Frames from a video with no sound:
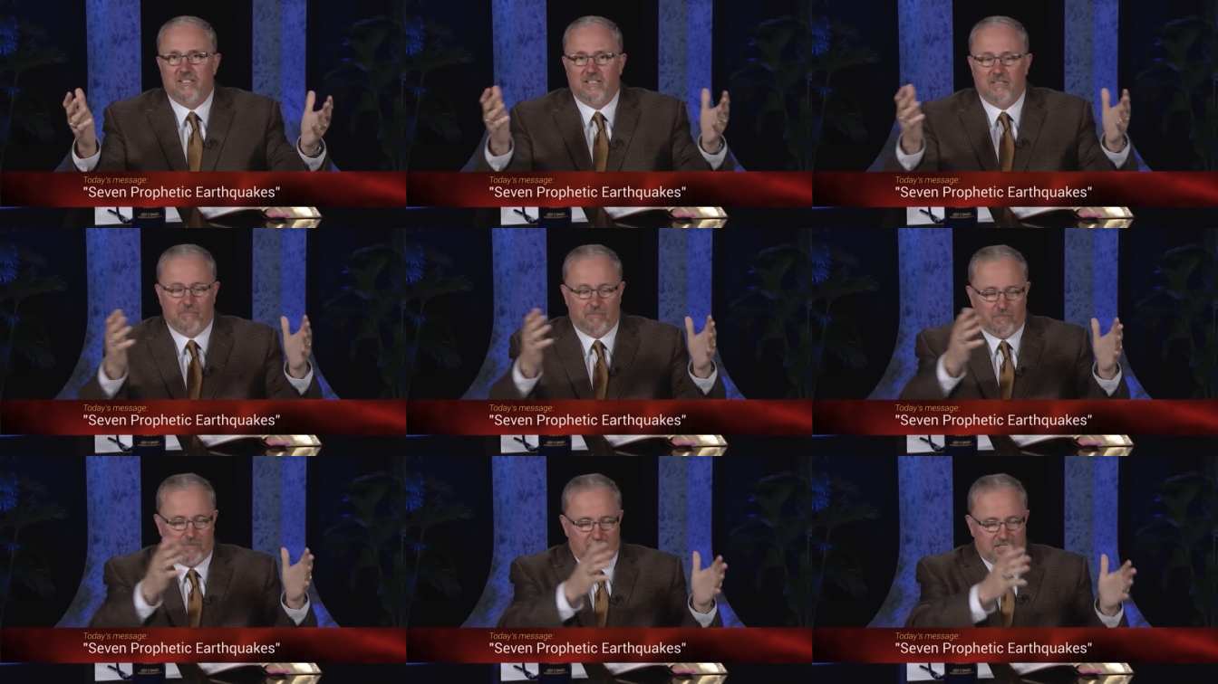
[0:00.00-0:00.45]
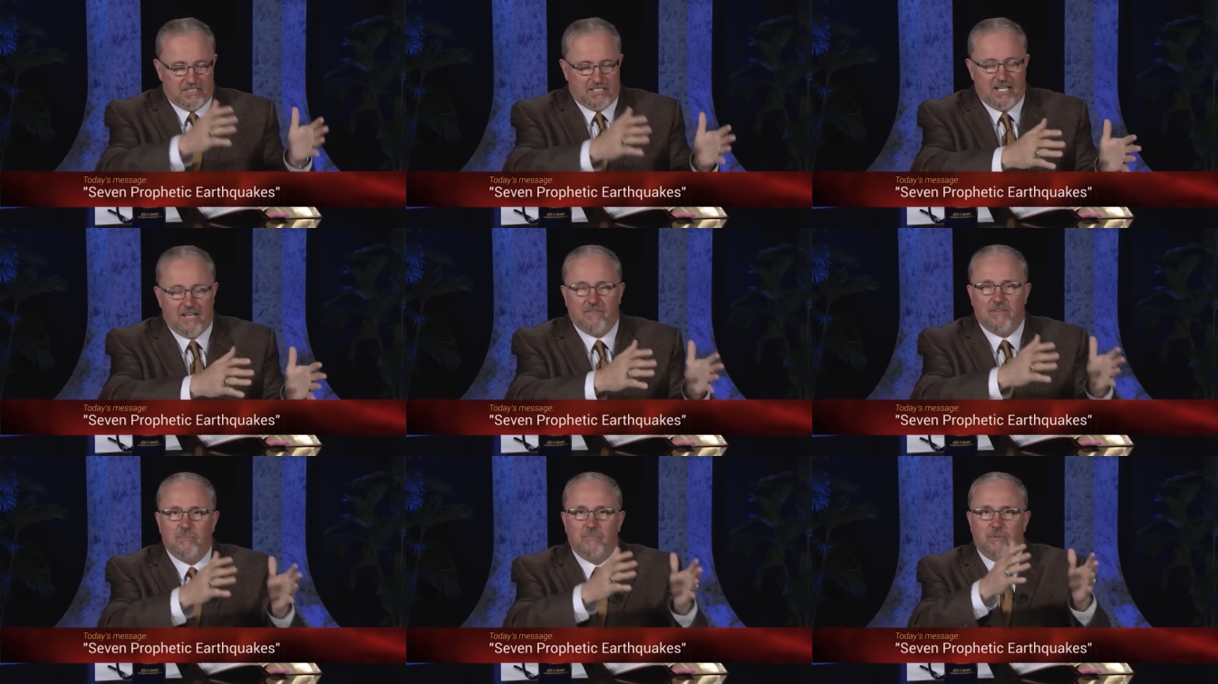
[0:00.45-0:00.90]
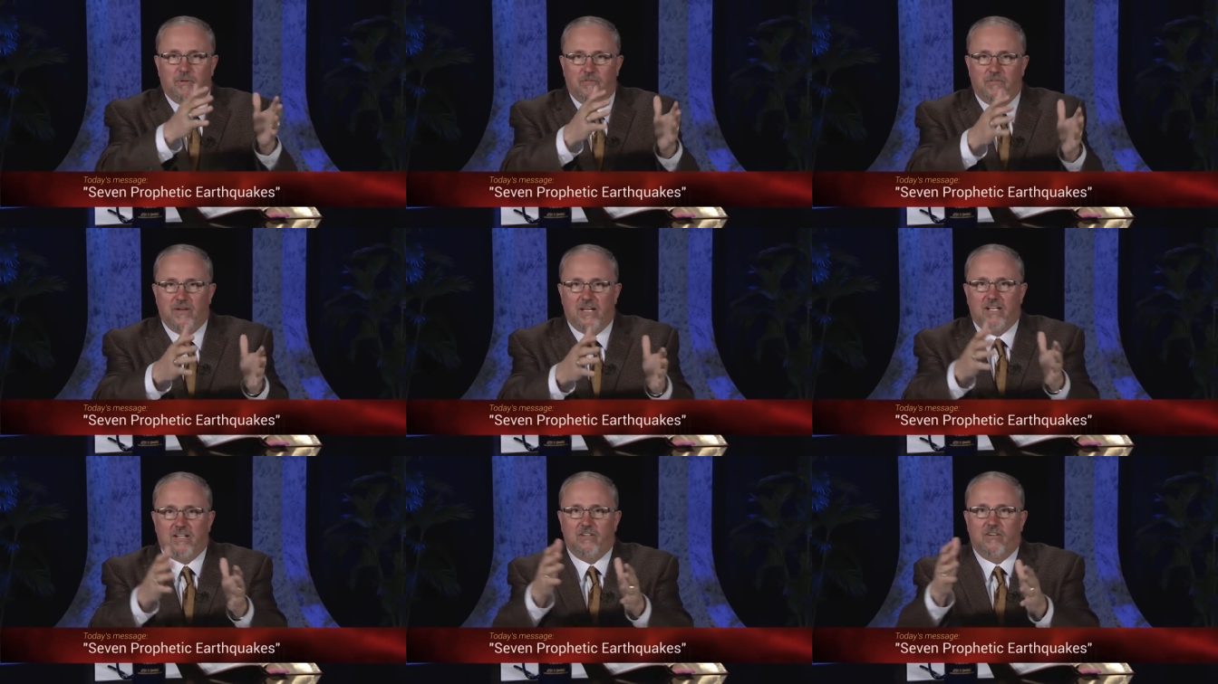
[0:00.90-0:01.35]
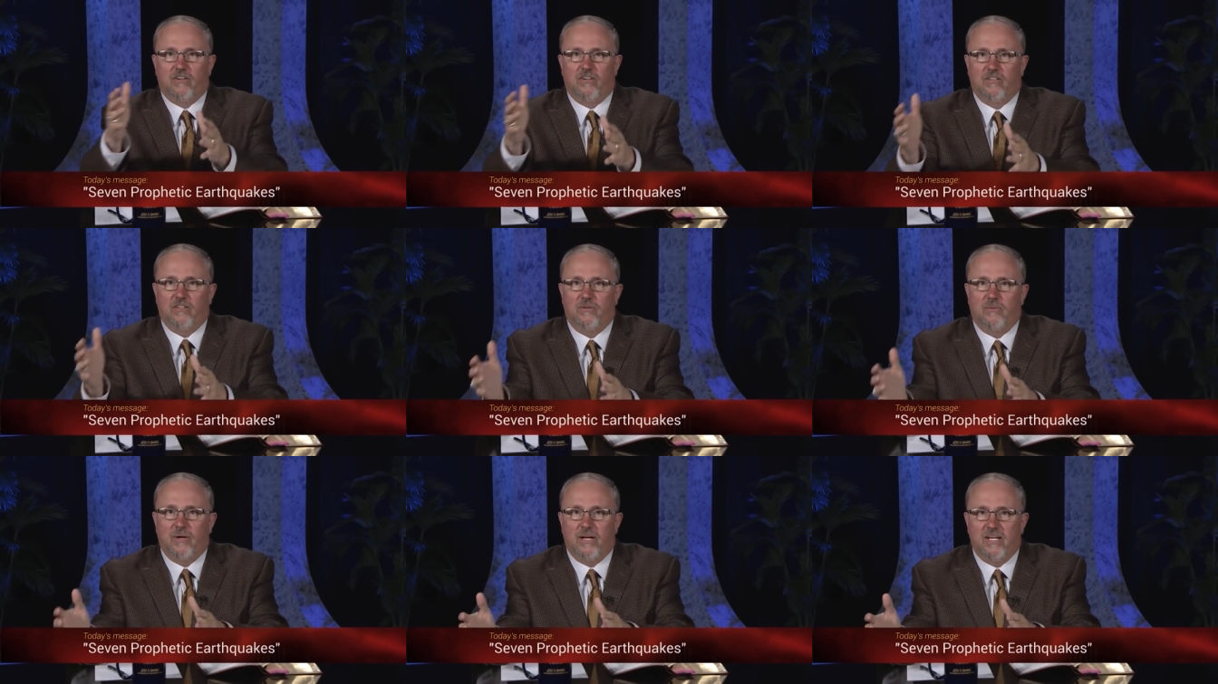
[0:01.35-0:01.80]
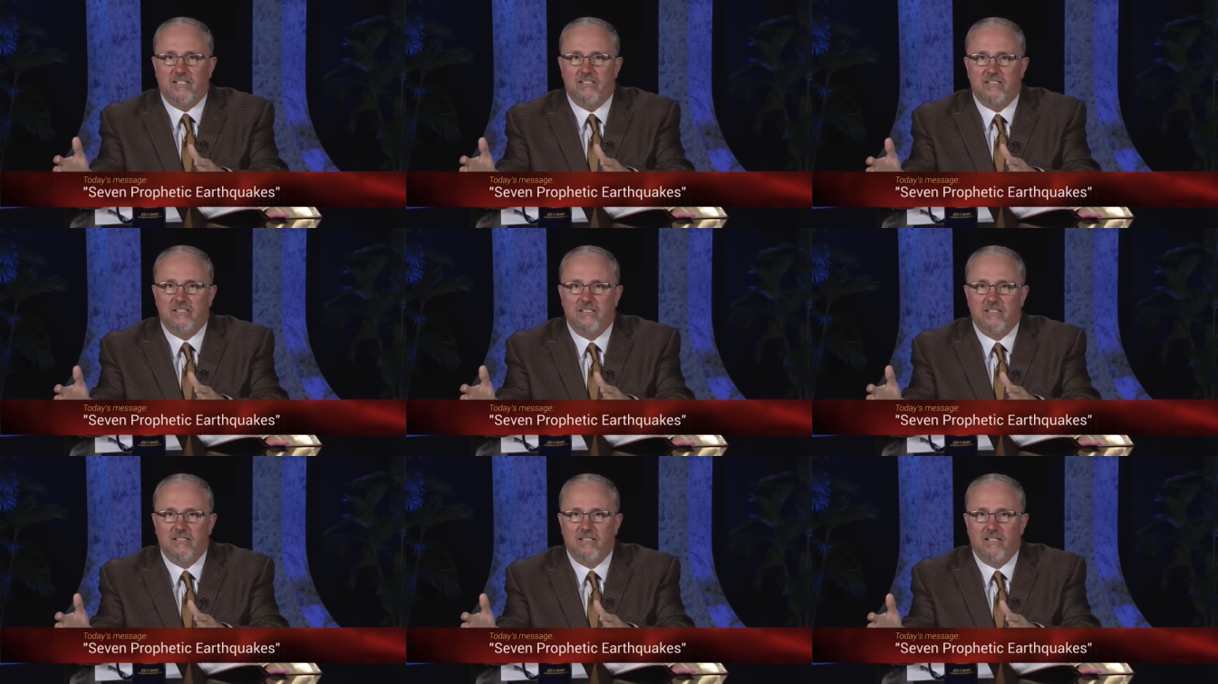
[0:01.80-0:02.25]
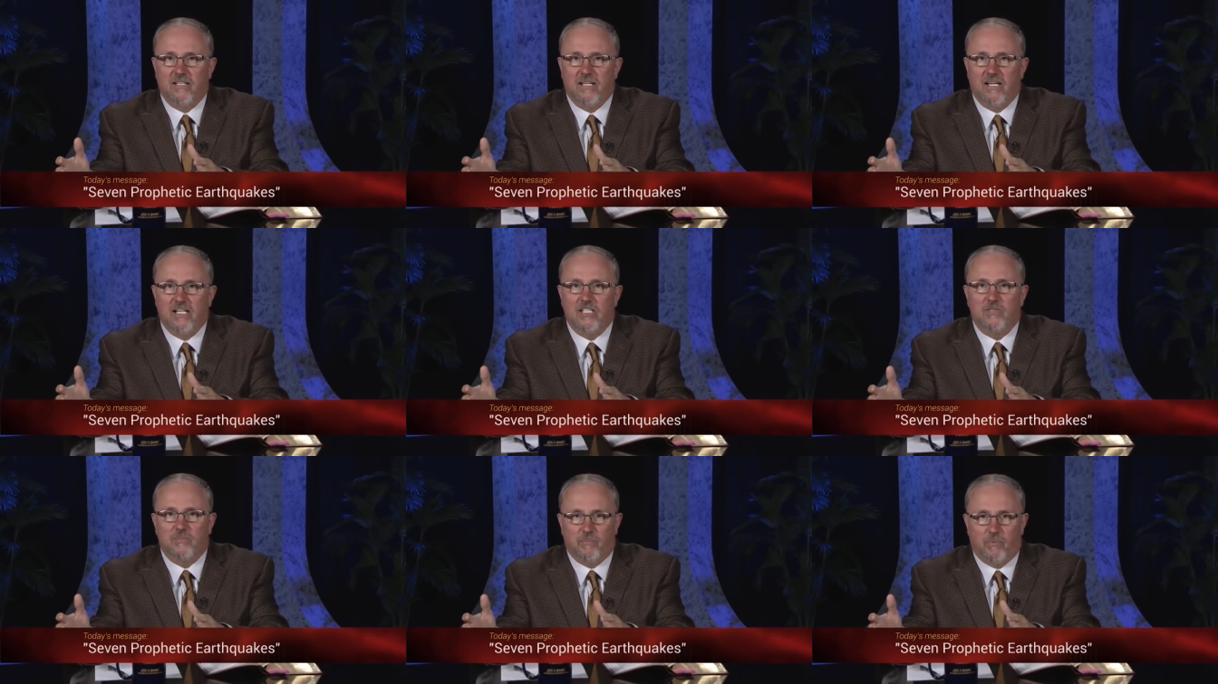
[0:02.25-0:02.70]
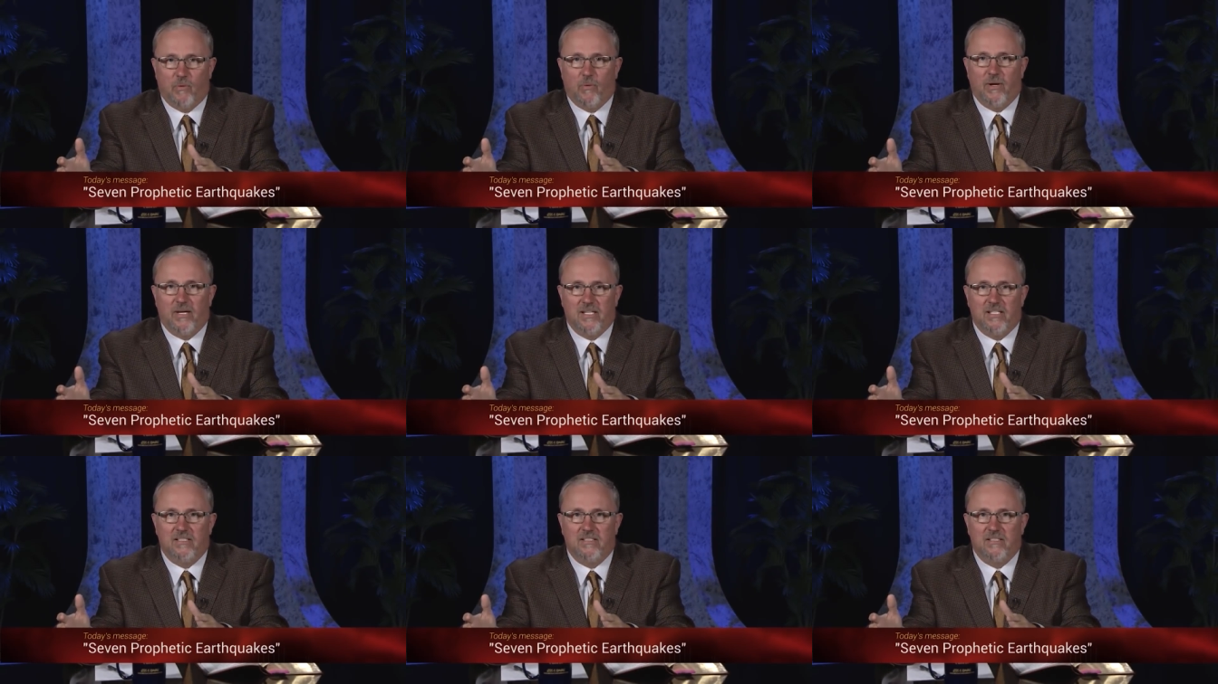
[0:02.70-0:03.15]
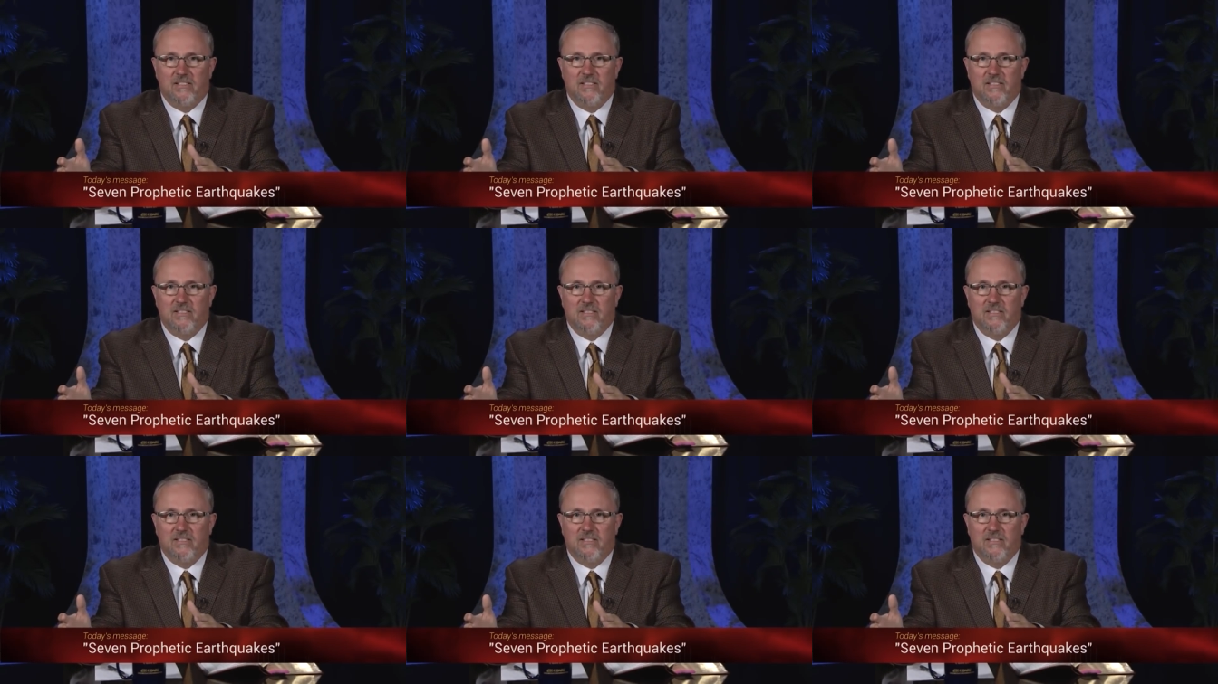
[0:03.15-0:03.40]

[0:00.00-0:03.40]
The seven prophetic earthquakes is pointing,